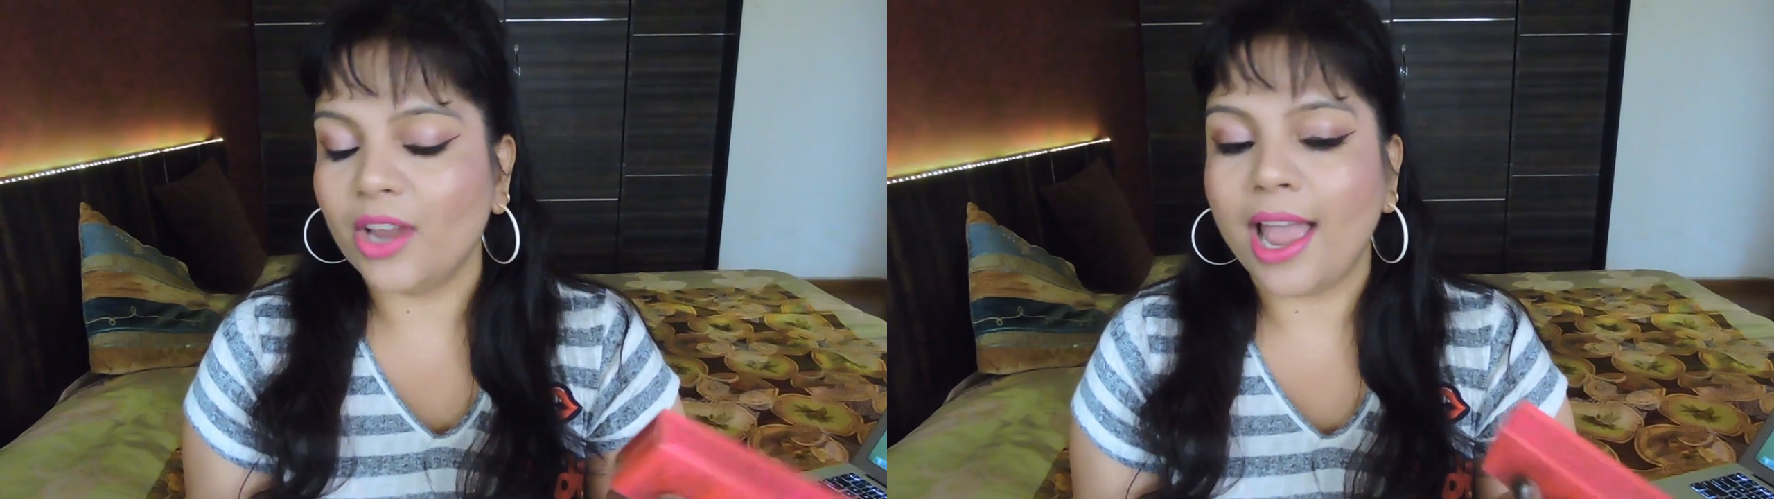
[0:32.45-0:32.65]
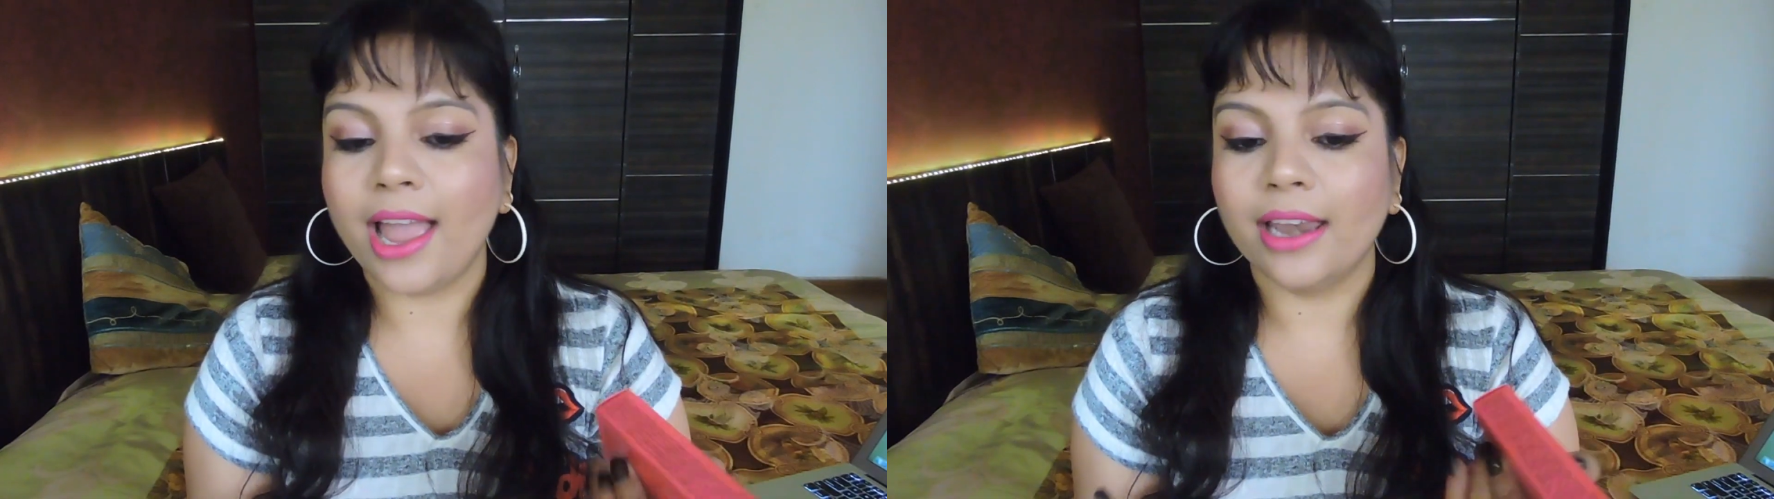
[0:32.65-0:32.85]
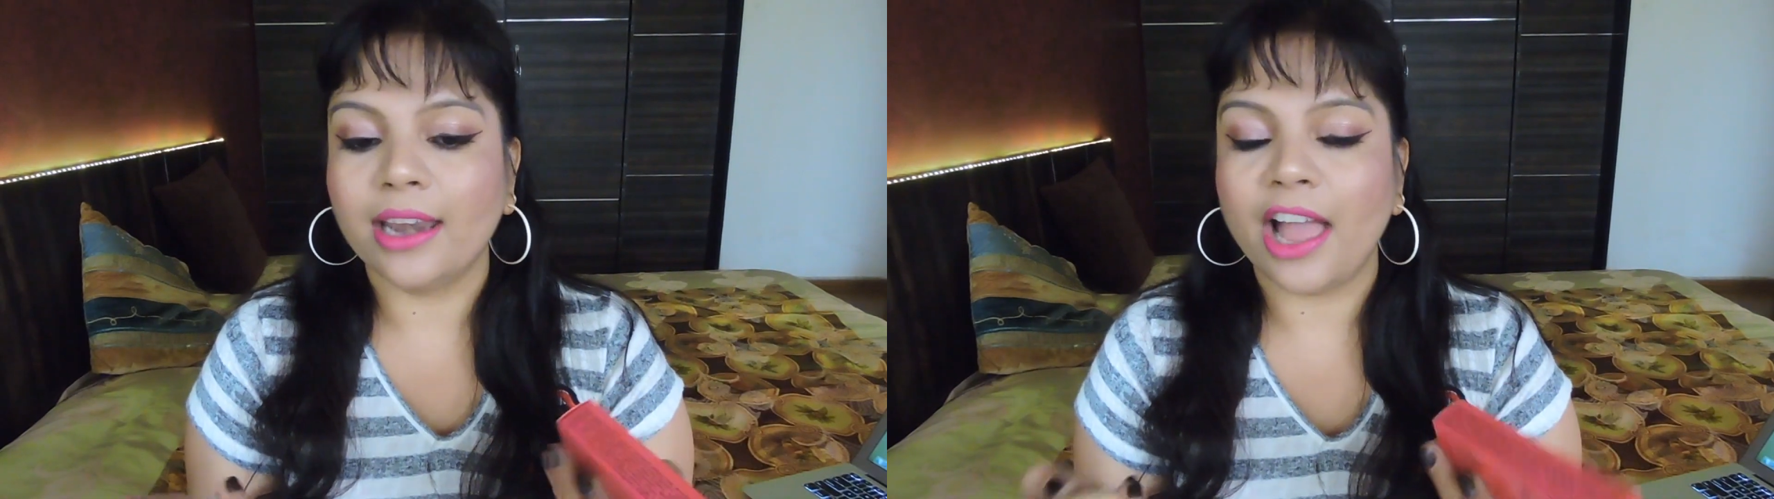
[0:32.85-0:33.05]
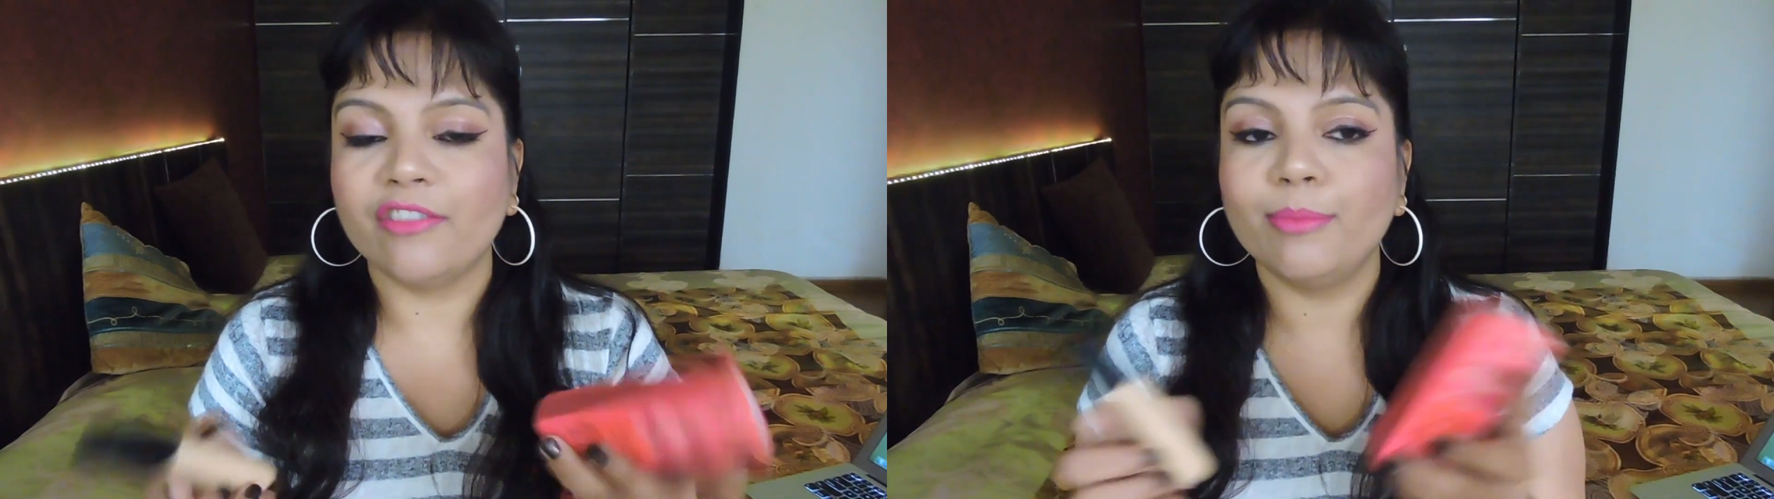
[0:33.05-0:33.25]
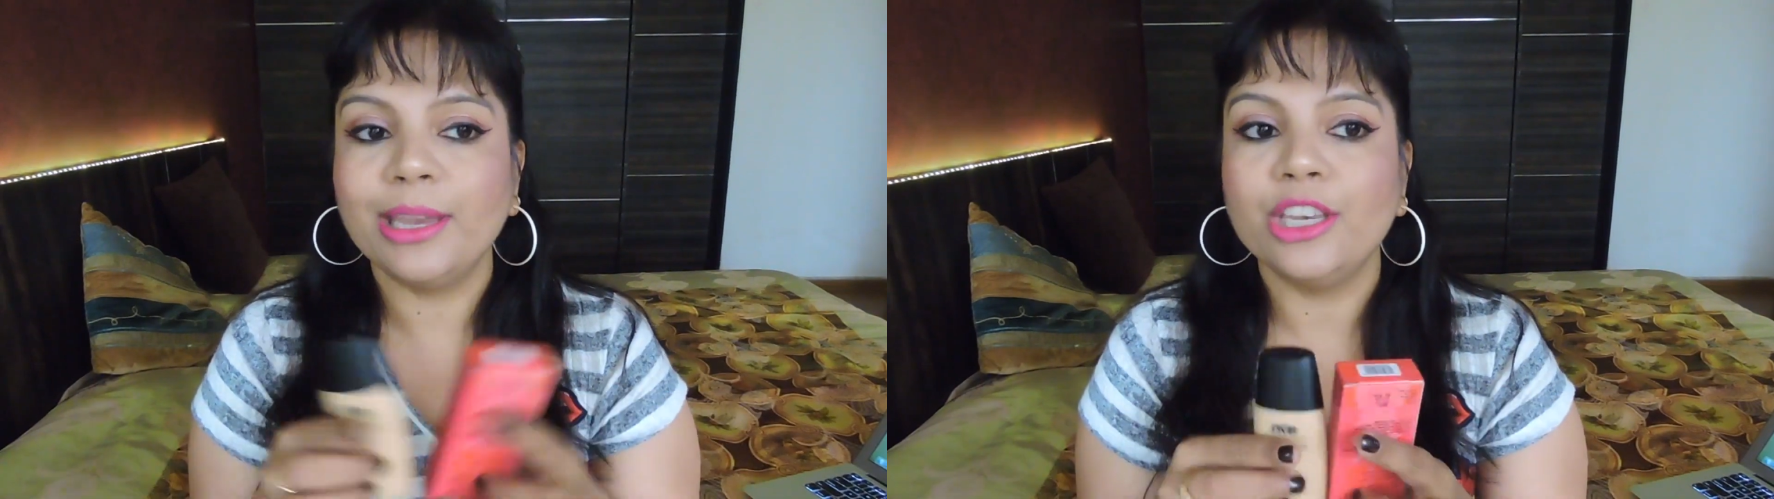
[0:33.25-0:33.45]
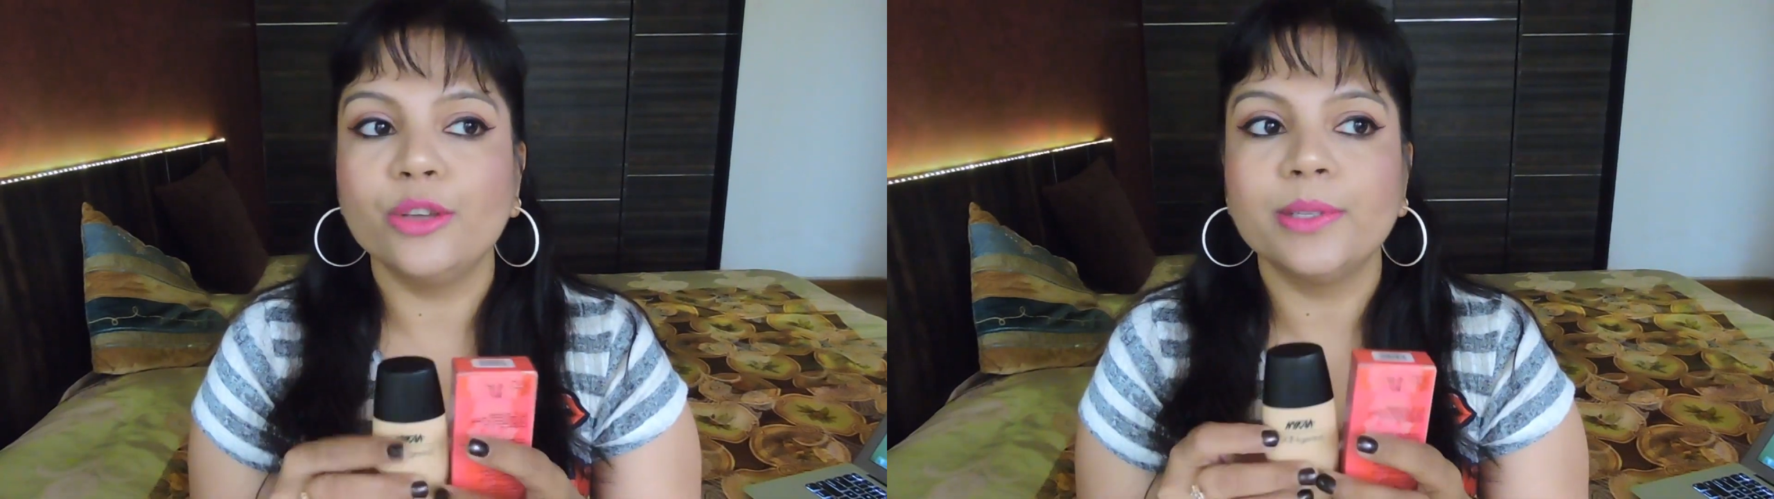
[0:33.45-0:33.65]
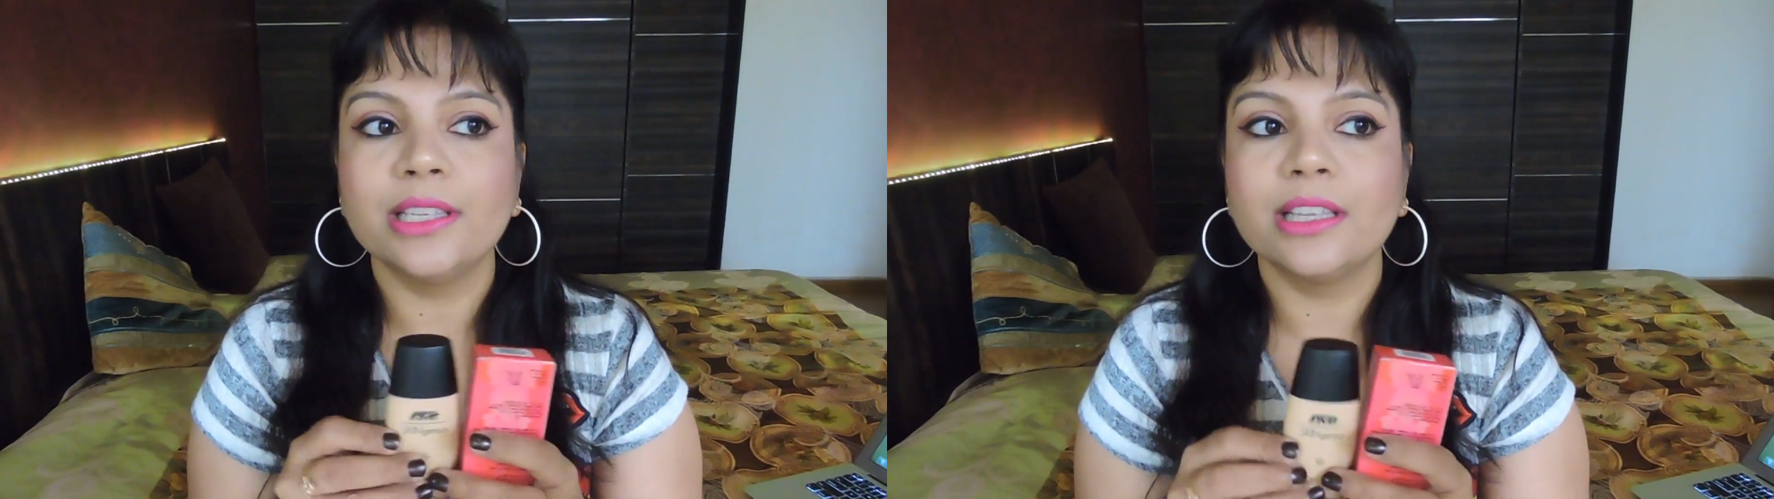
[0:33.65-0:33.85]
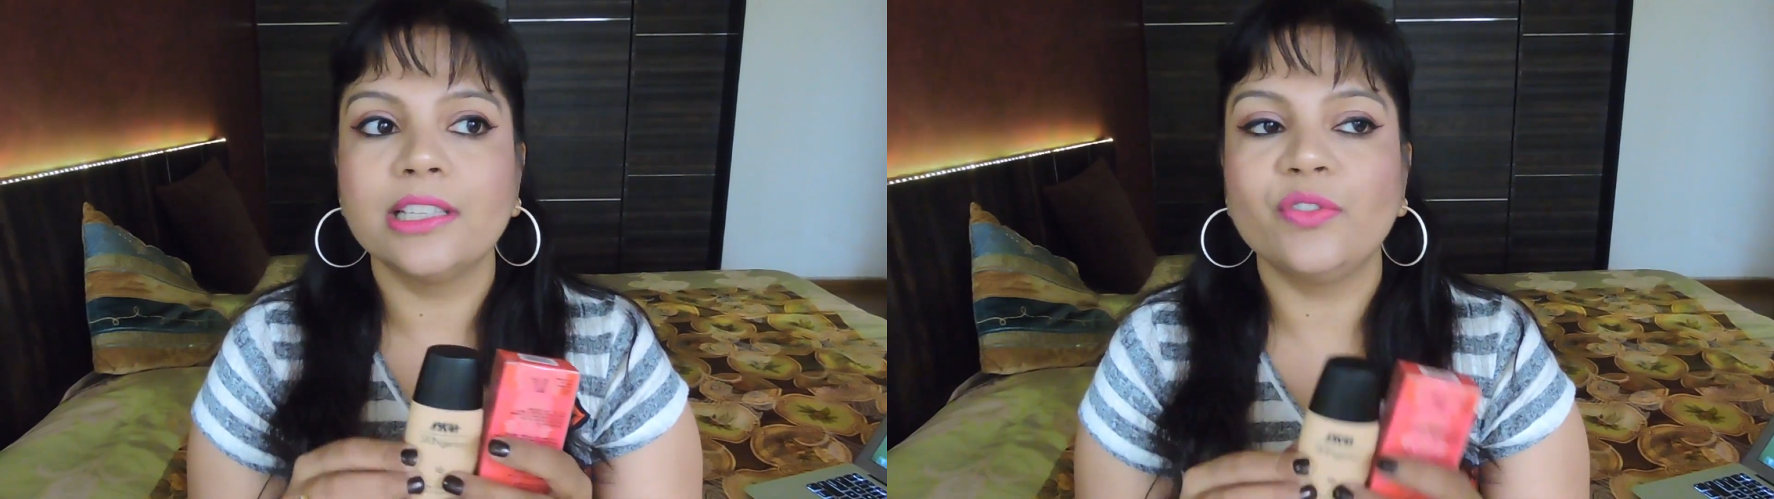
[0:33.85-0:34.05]
and I've been
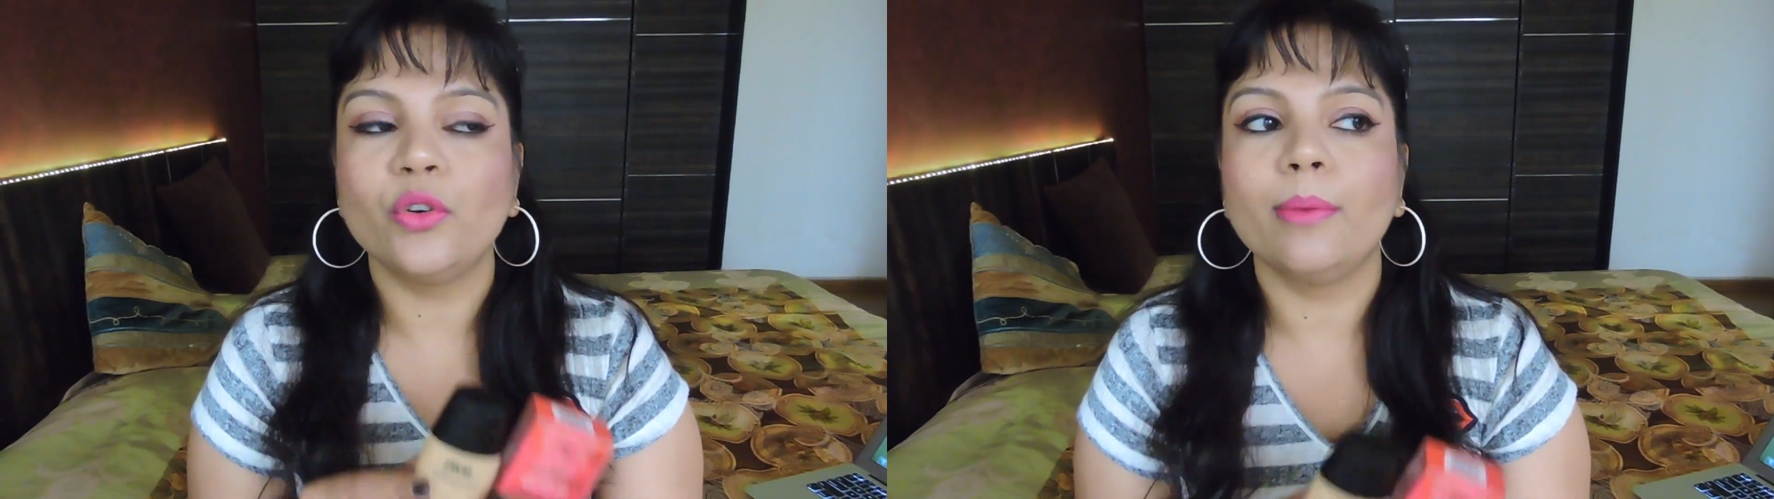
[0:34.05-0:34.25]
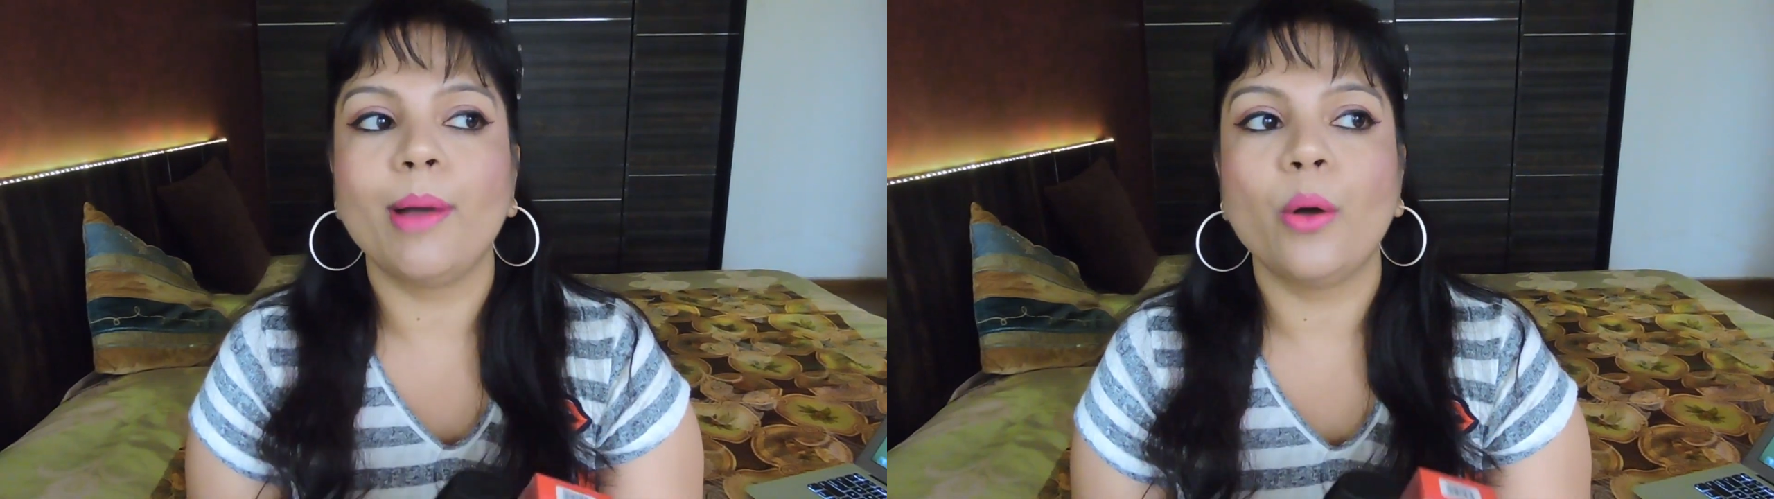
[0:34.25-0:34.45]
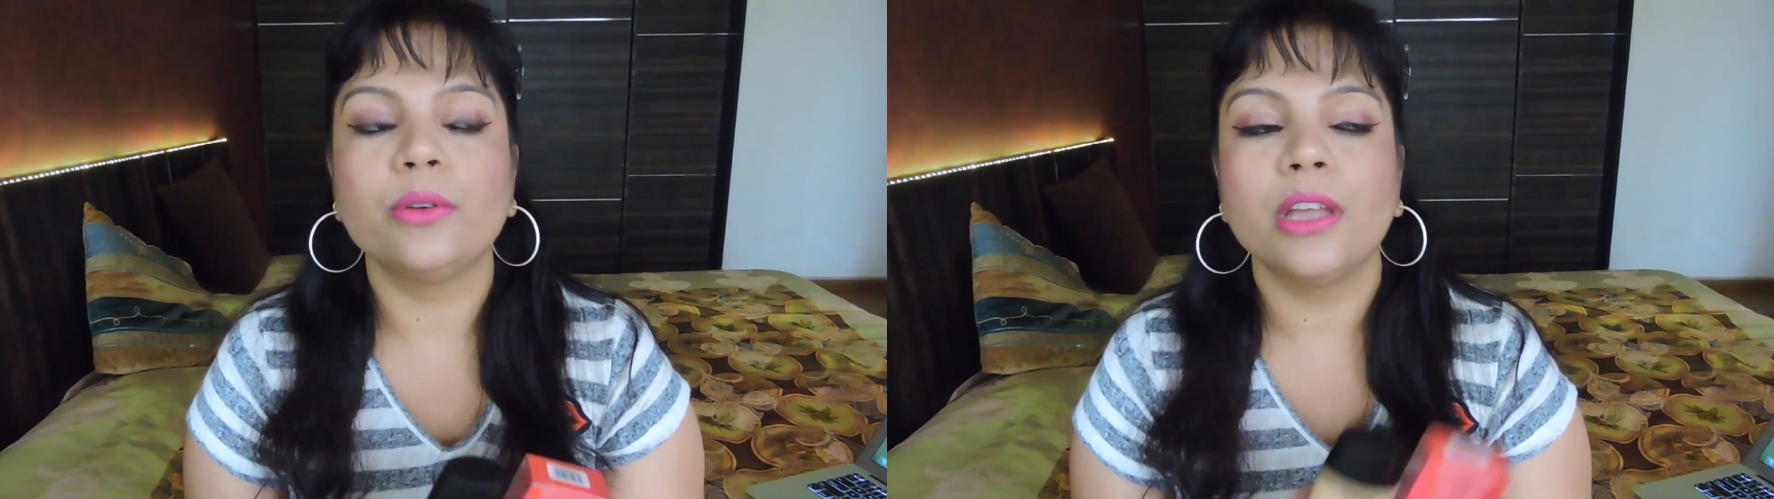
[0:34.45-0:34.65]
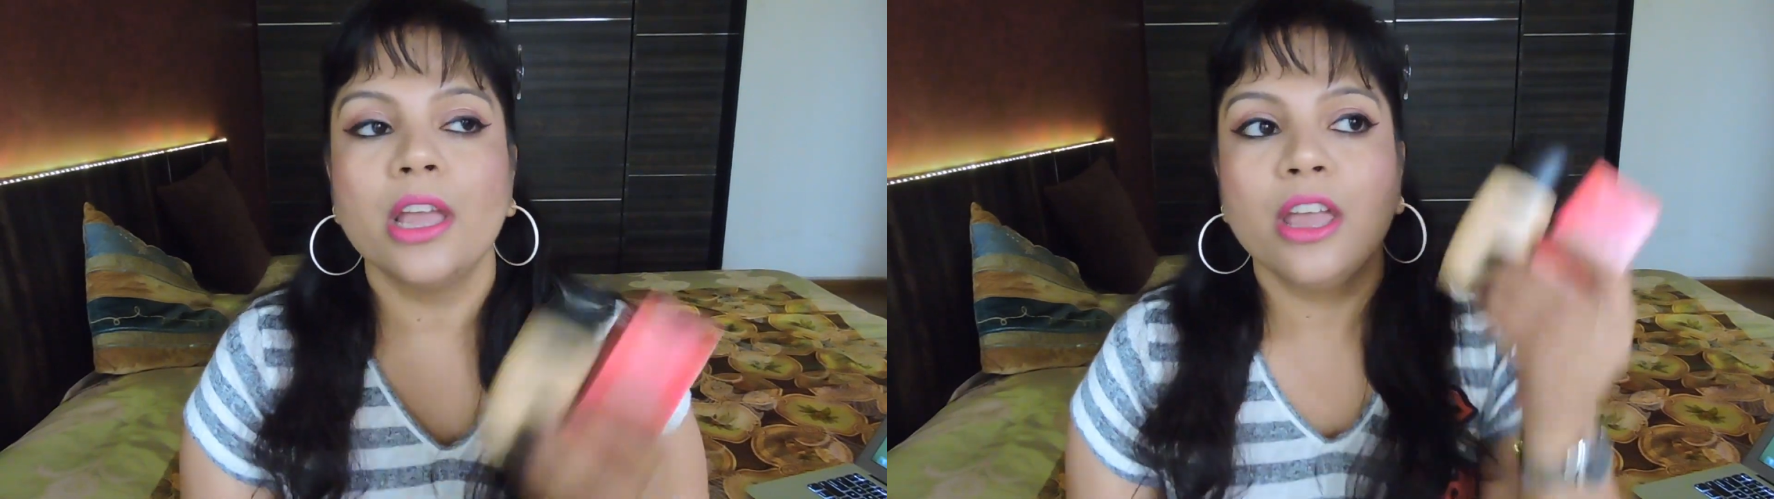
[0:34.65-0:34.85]
using this for about